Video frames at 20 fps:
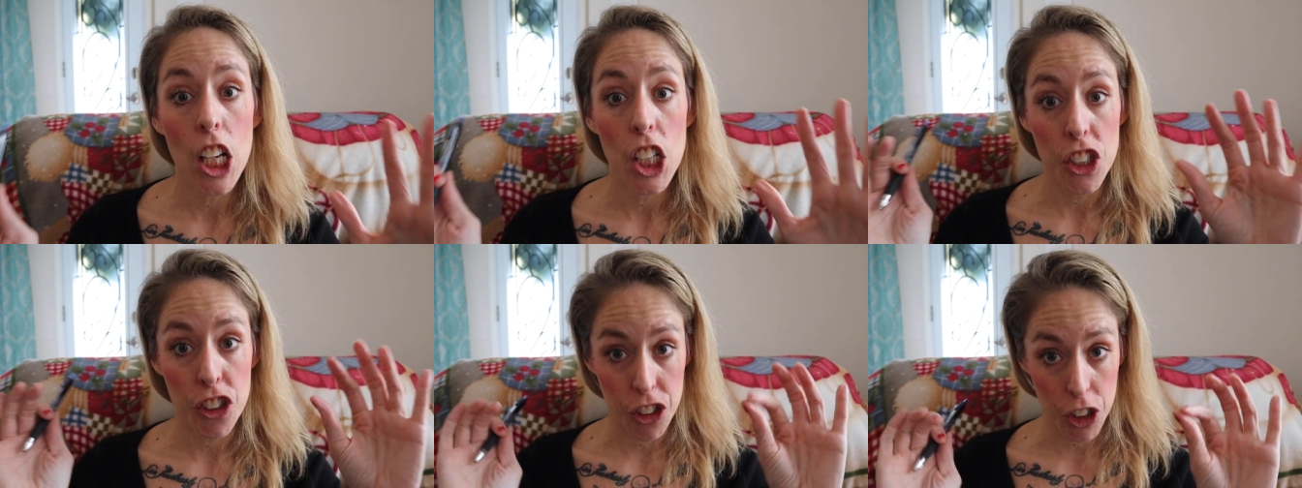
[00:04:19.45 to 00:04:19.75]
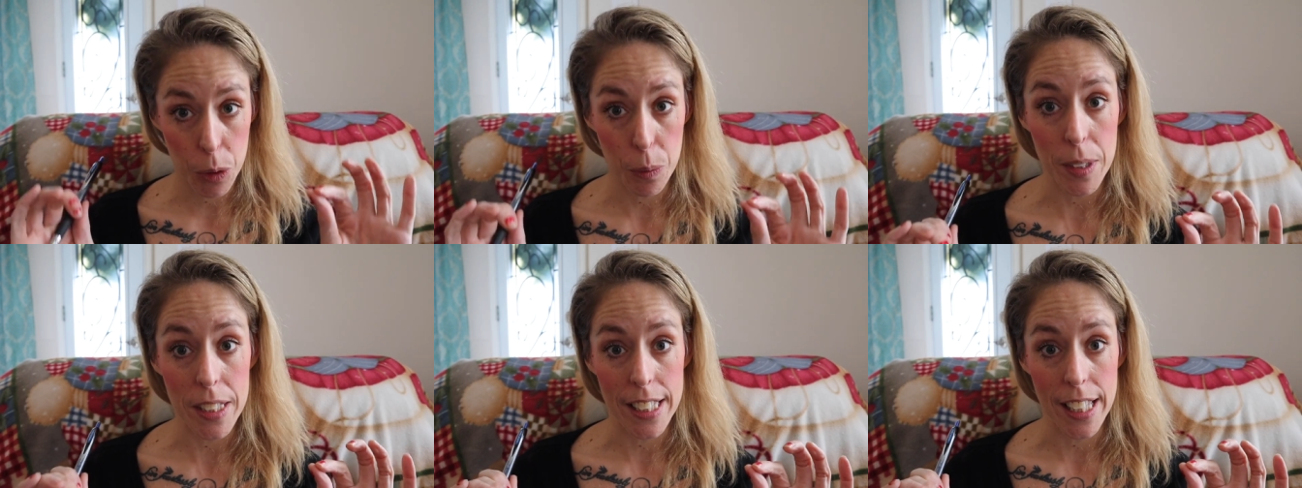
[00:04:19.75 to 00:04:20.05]

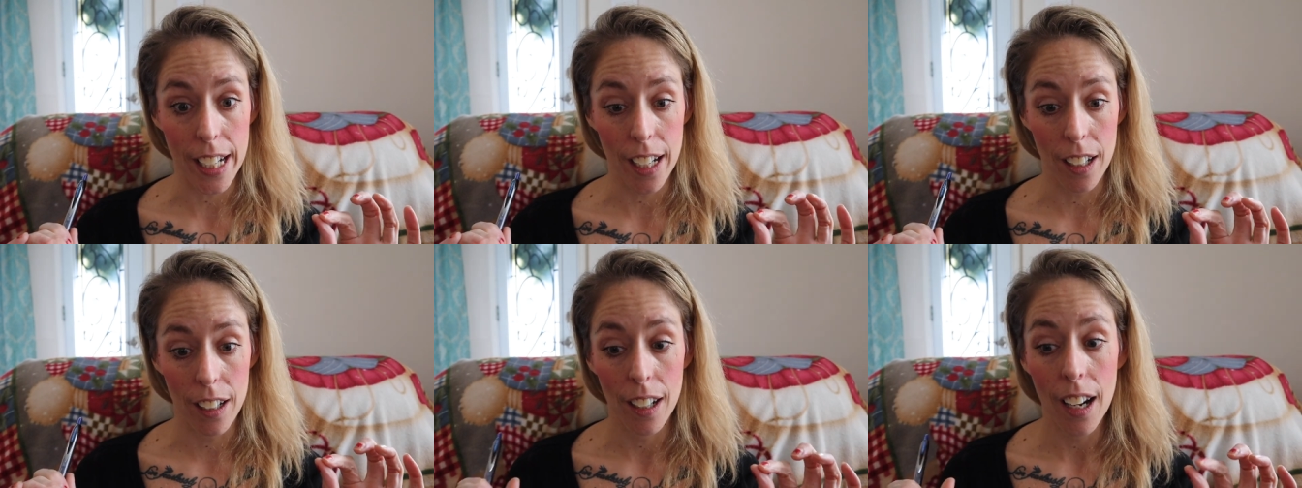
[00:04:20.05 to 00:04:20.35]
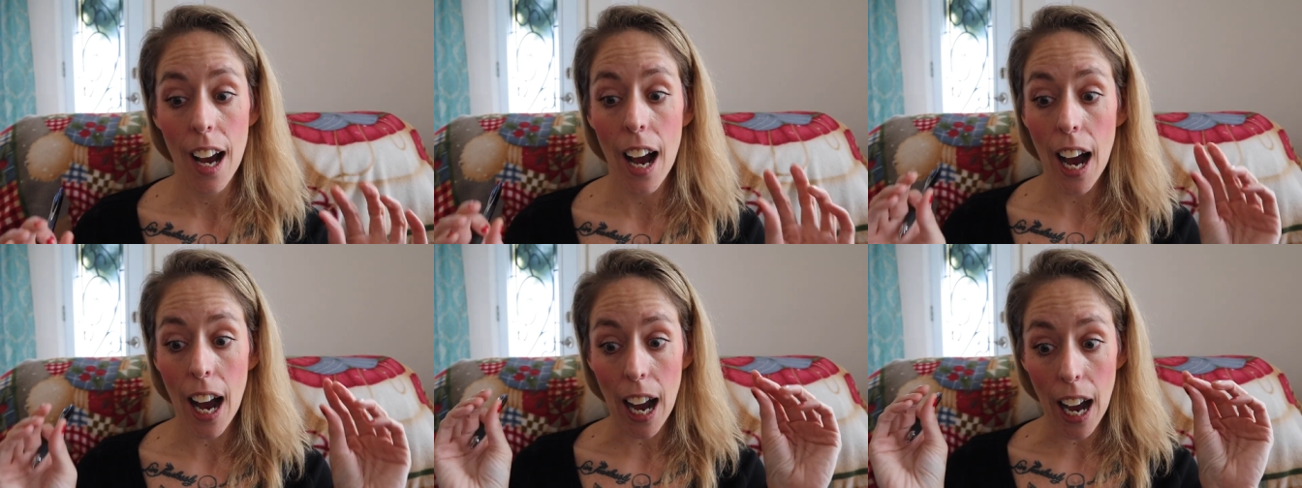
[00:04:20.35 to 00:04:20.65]
she was there.
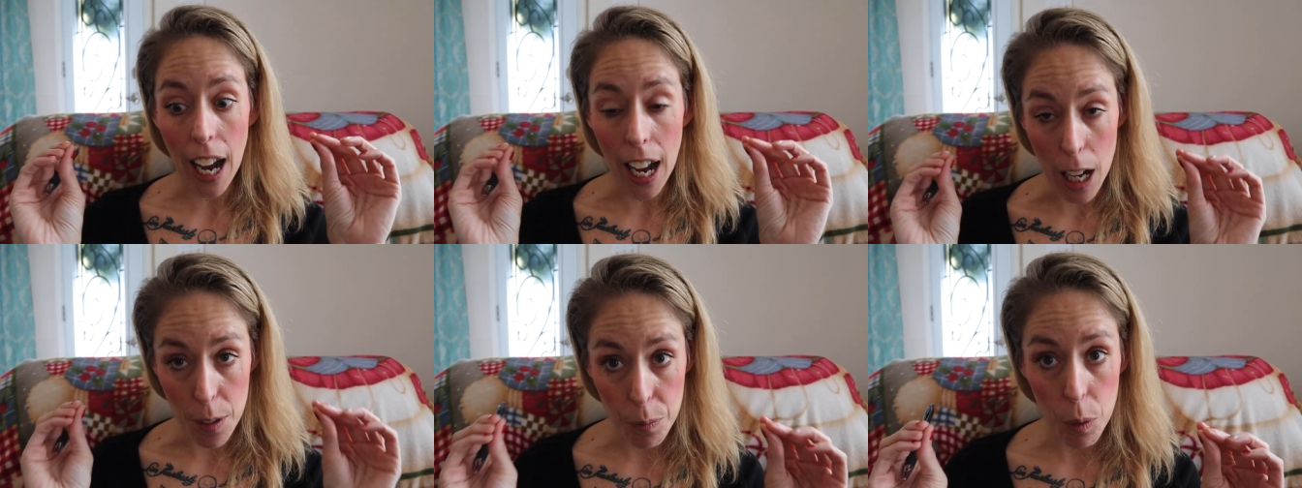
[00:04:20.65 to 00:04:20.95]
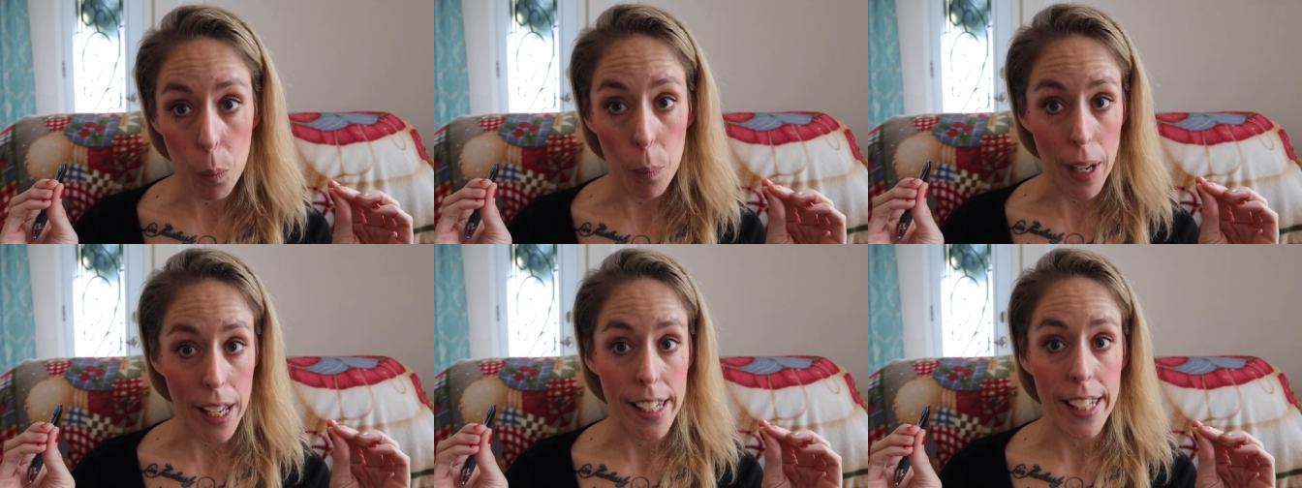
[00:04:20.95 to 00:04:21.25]
I'm
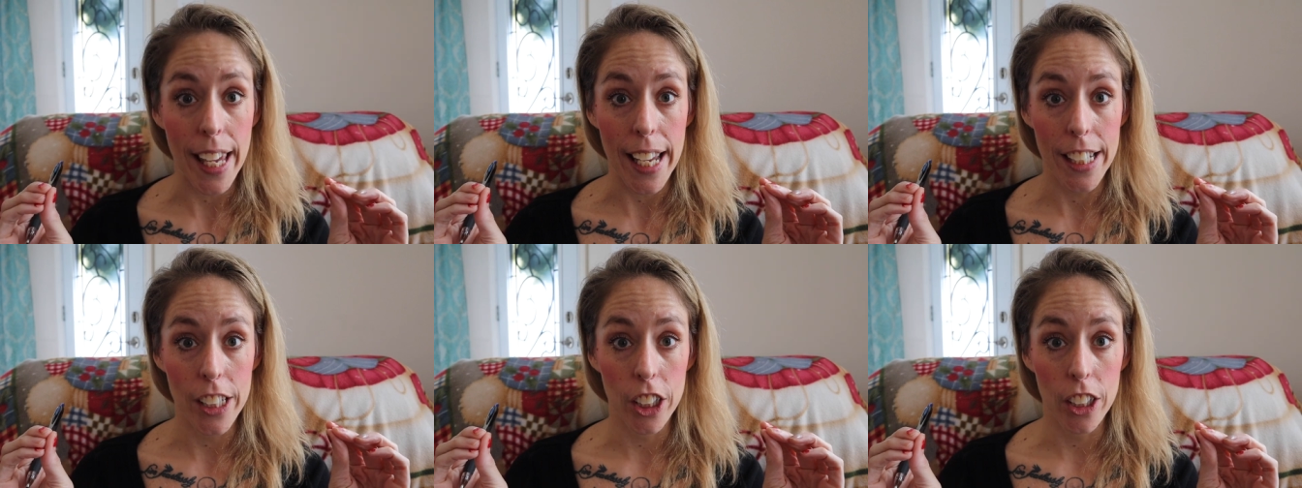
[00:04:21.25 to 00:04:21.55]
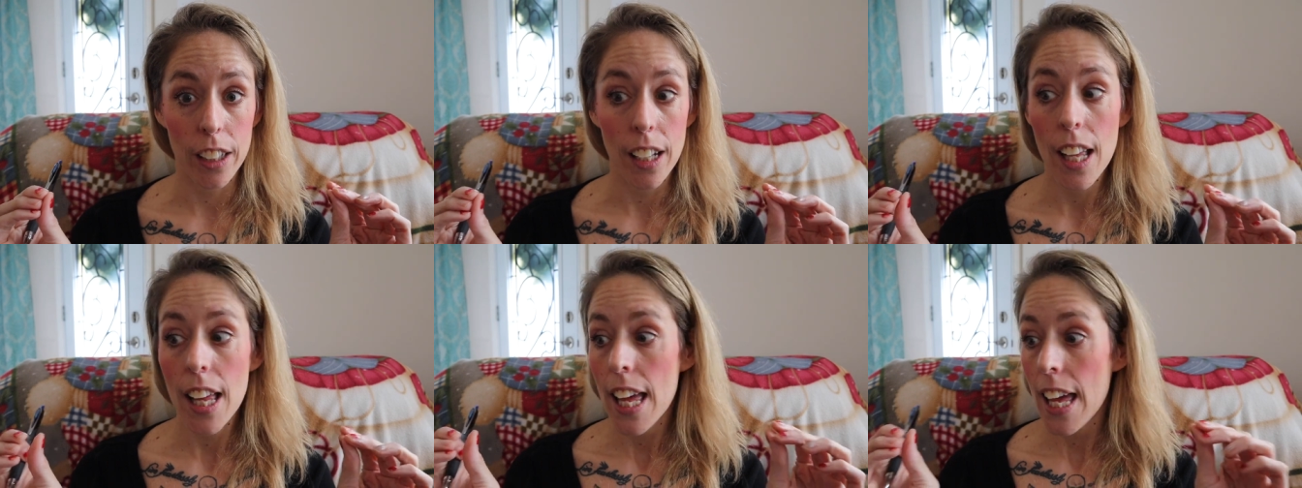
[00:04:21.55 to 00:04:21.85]
a weight gainer.